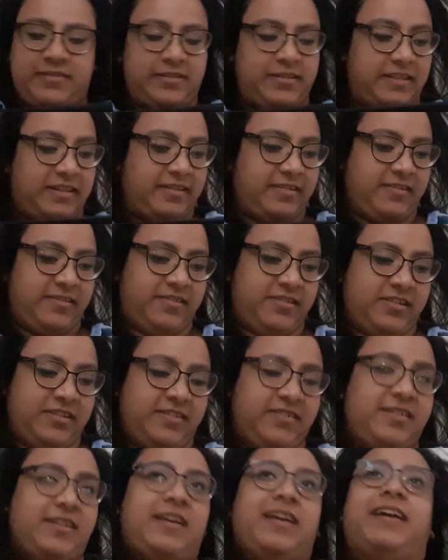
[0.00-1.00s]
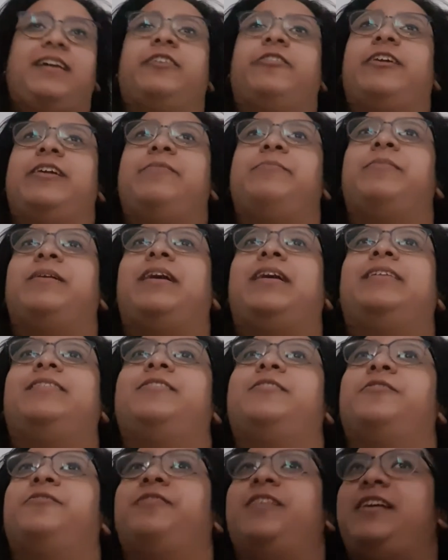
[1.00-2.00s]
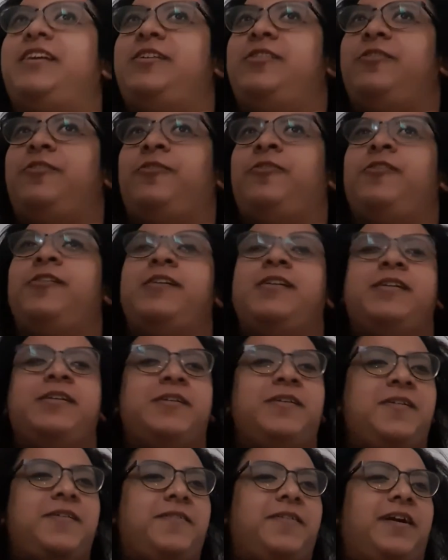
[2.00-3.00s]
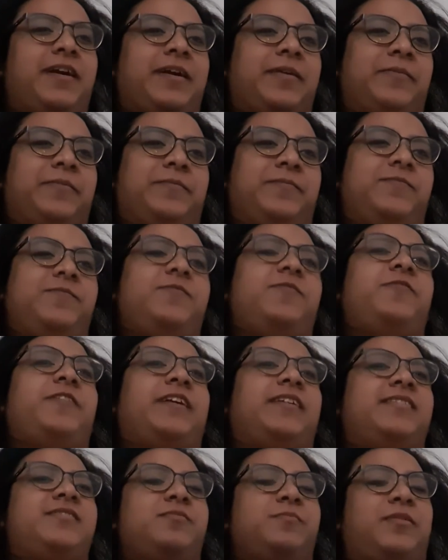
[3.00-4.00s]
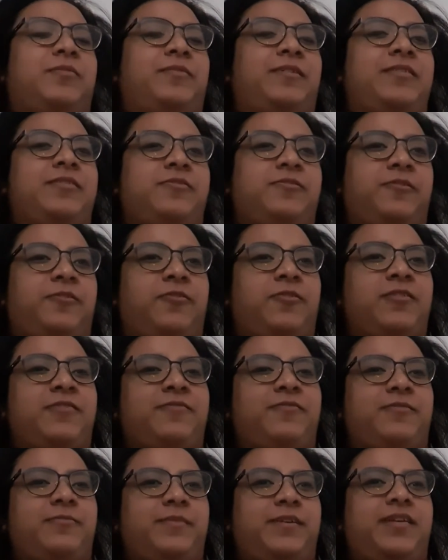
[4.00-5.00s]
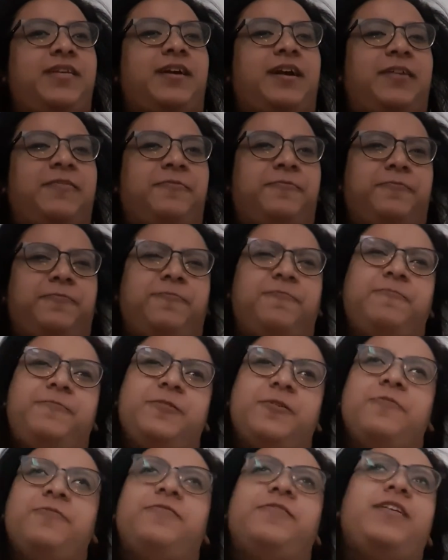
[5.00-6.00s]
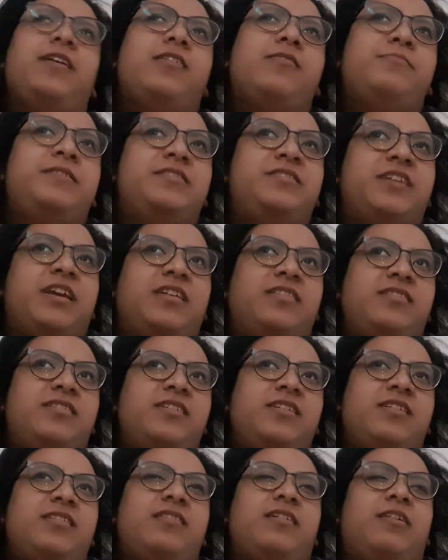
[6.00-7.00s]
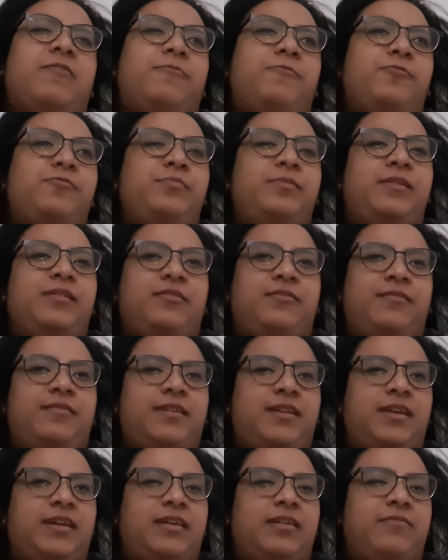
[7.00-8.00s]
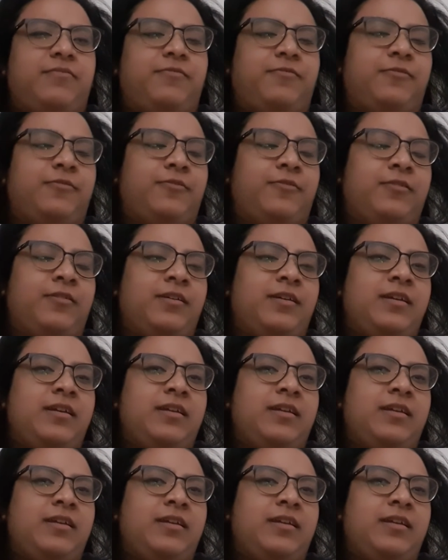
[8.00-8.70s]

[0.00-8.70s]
this is just a great bag. So thank you. Thanks to my brother who got it for me. I don't think I'll be changing it. I will be using it for